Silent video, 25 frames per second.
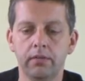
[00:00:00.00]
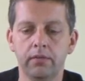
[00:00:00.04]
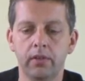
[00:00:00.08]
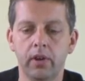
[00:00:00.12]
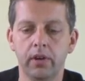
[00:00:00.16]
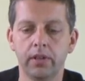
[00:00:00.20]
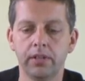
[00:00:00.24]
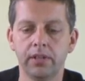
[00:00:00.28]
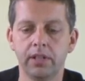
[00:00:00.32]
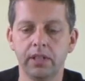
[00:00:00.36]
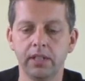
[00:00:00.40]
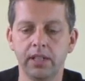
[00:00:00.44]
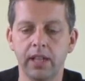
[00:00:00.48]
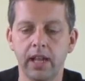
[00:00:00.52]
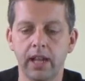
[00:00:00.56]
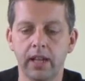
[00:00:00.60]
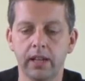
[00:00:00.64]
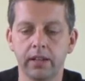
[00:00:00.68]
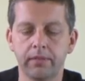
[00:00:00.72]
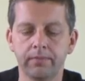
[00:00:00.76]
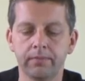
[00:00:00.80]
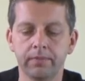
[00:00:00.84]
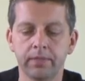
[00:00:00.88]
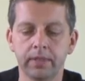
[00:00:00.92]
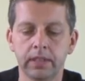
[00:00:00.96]
rising
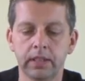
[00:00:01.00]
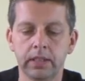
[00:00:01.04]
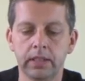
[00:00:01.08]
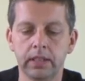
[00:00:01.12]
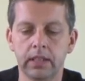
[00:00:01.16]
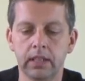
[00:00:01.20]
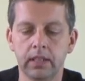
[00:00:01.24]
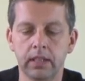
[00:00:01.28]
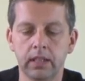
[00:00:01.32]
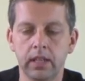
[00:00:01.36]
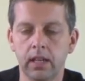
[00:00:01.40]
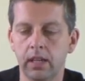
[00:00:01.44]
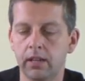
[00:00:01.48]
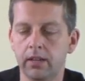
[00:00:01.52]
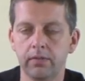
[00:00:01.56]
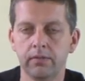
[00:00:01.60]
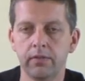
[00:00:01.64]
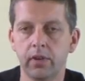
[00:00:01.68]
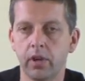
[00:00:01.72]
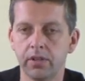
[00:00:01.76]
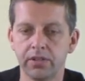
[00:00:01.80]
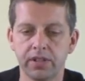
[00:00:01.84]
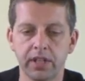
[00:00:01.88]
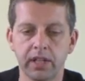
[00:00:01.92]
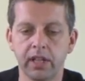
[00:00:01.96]

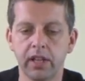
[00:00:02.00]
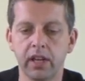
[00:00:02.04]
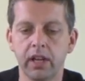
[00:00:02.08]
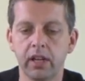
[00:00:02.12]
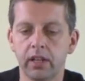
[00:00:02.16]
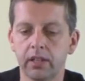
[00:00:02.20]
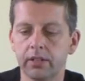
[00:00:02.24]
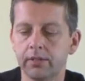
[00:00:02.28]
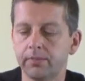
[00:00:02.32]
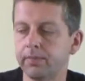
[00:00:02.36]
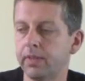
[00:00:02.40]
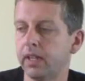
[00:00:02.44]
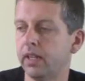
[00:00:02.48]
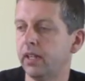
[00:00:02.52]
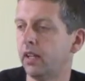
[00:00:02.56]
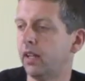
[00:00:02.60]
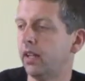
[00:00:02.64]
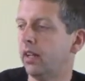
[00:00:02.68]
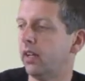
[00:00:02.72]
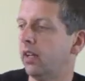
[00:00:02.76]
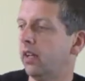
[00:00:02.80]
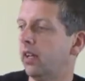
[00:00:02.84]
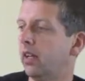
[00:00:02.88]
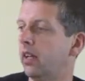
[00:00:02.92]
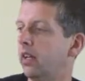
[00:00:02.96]
card.
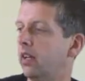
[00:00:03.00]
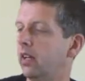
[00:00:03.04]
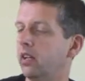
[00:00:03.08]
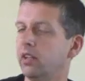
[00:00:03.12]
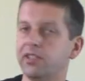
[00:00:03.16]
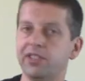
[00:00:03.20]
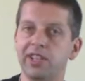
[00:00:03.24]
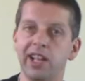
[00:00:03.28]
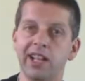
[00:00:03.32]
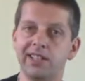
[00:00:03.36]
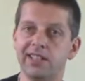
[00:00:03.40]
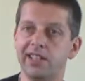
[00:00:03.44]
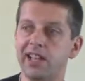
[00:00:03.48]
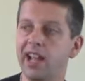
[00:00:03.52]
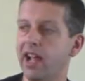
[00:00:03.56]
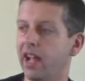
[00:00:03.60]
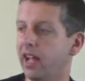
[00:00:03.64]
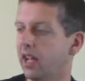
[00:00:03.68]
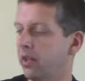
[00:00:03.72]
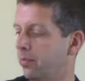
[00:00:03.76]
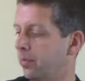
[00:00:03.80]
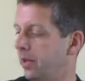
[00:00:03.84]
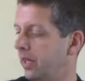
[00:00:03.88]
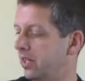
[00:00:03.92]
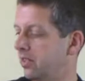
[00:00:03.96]
I said
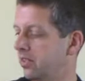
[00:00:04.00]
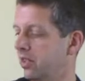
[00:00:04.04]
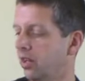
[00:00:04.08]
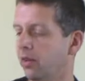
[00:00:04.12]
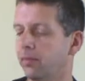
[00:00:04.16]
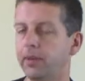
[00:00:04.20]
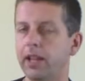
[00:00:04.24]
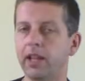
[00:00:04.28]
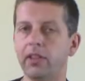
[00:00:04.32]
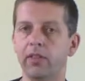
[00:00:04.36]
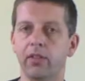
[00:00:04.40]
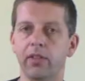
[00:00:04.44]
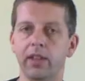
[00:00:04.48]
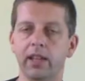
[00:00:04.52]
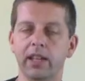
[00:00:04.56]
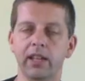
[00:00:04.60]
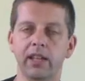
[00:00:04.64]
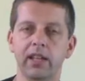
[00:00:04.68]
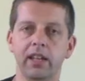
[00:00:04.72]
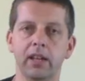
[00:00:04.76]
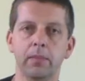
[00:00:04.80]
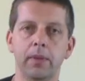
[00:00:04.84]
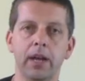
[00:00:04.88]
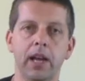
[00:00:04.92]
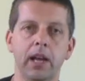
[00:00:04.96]
deck because I'm then
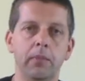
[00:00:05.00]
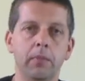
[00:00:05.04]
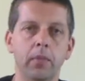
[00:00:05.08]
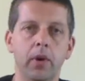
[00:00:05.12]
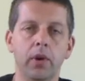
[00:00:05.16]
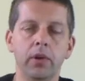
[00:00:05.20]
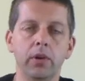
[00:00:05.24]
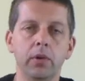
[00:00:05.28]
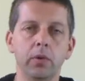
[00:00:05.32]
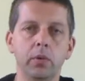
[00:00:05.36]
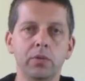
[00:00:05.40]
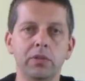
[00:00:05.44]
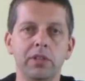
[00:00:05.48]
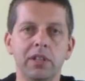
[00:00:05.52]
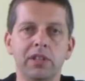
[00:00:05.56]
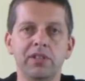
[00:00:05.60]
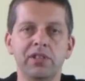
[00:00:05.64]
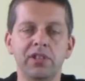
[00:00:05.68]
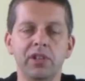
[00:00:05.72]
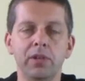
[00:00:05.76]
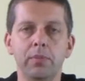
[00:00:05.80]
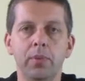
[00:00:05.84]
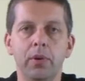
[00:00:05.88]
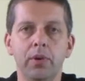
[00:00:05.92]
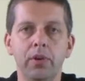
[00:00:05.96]
thinking about my Haunted
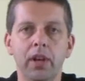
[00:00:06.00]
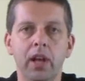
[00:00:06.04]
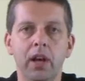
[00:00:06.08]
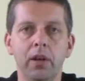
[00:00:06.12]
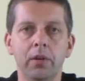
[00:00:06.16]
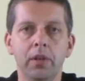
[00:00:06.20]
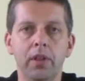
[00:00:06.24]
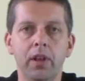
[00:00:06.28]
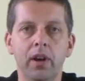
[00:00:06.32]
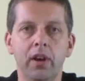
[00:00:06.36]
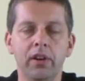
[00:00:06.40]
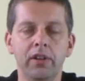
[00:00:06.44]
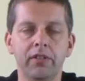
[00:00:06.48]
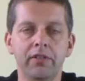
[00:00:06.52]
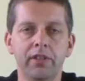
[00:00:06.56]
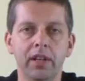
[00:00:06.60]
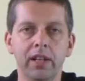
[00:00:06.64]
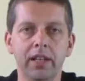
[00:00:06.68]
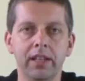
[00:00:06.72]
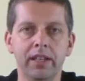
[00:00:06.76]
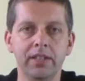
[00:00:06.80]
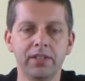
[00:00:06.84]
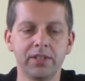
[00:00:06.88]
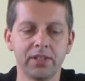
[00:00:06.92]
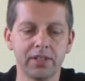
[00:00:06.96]
2.0 that I
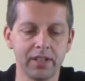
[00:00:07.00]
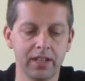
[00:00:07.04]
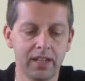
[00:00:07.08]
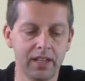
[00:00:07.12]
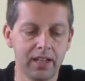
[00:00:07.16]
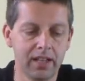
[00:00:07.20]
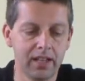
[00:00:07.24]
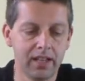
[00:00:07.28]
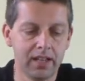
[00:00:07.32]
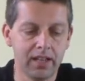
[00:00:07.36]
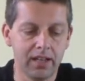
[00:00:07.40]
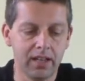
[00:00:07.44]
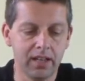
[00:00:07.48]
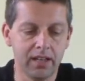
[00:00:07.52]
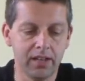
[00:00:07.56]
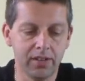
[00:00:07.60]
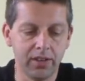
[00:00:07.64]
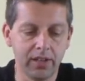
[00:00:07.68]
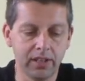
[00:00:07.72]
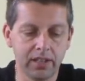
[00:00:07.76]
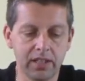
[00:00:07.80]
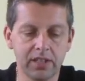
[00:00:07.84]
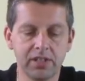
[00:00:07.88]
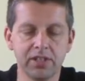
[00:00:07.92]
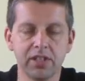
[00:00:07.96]
released. I
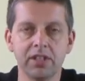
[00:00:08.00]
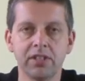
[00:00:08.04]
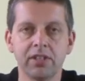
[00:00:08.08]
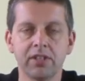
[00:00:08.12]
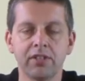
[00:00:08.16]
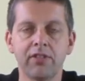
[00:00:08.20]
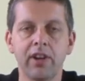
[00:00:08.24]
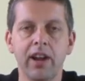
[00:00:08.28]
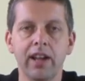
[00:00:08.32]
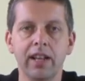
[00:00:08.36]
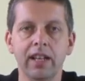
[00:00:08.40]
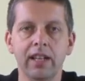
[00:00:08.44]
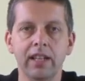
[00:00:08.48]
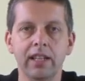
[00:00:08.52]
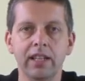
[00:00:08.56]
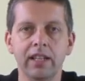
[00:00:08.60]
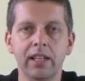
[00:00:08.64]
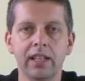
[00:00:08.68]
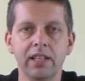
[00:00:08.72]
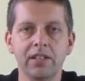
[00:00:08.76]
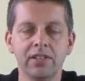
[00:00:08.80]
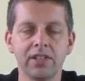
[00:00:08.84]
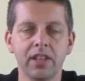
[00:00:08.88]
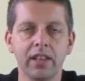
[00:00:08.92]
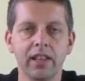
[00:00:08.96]
think this is a great lead
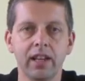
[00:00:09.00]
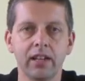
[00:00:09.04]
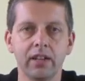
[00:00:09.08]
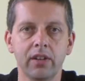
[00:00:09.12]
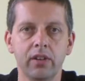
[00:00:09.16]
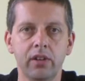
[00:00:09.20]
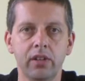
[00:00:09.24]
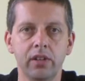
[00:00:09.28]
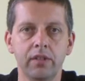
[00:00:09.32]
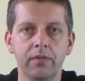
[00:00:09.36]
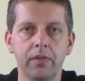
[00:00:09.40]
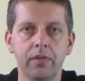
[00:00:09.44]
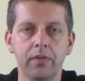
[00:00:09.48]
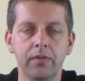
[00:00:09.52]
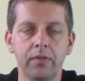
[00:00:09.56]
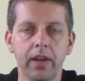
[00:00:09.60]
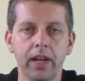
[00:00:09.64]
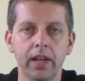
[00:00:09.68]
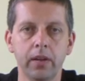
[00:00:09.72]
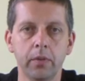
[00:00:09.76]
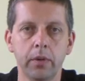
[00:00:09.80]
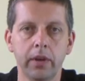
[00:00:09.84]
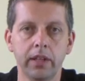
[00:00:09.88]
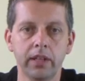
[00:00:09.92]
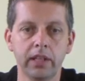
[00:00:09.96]
into that kind of
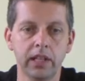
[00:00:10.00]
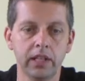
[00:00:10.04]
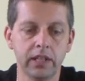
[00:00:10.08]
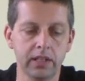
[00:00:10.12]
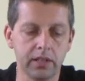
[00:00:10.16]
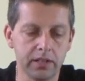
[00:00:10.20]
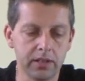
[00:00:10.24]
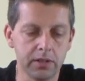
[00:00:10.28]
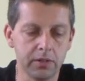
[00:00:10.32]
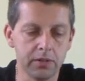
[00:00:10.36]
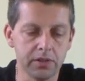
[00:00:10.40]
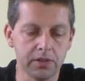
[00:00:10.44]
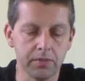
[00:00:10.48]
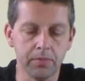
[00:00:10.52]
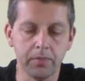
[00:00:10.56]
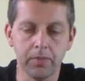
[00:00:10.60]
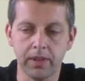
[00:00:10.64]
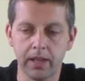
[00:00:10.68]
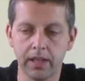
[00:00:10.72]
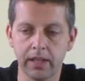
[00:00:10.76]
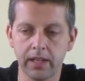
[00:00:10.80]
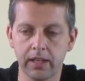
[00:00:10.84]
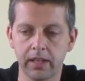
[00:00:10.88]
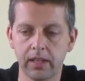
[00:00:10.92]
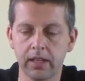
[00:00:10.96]
effect, where you can do
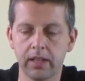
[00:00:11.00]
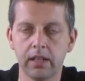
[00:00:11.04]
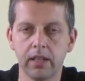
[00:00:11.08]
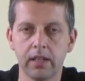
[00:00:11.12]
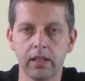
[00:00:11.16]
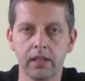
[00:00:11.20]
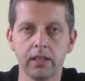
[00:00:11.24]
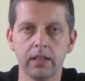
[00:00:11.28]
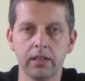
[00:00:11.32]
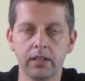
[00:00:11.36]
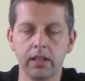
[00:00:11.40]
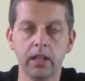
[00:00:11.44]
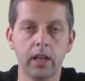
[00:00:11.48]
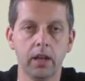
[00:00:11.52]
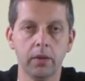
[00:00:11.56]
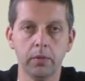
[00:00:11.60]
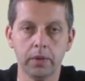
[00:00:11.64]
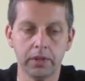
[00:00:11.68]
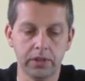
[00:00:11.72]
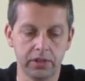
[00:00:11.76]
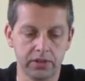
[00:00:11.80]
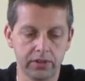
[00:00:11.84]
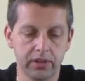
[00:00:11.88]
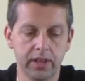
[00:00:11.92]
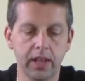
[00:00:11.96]
something
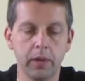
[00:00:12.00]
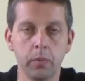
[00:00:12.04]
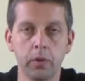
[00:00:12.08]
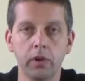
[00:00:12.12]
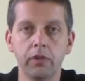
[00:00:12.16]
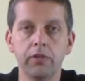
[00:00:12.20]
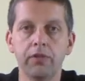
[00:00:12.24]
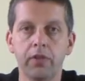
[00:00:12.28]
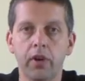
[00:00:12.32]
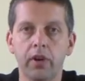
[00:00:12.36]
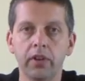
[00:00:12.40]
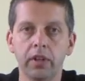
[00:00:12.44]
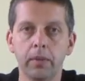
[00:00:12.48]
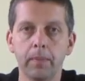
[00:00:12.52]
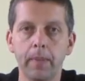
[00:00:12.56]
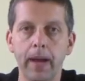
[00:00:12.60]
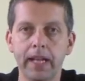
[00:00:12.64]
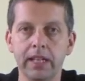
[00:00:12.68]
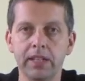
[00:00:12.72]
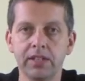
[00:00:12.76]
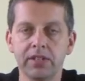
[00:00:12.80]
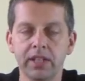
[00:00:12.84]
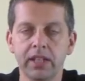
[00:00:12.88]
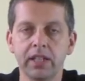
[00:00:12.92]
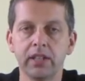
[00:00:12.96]
which they will find
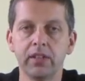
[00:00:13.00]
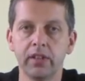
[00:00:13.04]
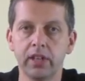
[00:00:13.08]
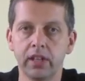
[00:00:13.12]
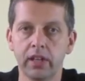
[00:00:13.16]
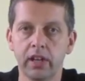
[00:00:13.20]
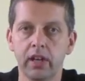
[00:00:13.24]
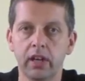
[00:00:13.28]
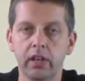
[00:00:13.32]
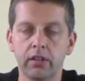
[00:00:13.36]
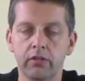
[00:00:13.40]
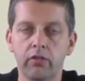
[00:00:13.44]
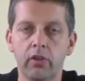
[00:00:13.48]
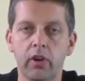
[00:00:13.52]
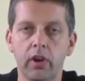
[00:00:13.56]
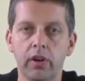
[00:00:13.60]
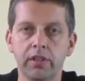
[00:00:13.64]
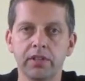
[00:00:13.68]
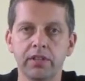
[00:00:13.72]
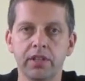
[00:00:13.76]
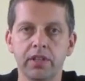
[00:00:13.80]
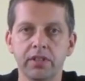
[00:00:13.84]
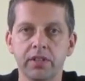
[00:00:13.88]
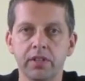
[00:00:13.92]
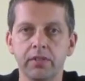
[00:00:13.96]
amazing, and the card
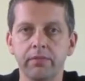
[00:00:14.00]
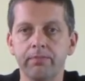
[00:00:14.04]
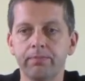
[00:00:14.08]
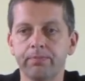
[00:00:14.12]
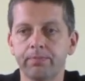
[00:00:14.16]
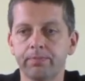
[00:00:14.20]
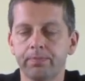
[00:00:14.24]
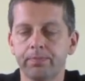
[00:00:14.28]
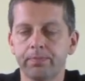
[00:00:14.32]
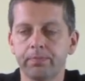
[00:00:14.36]
rises up,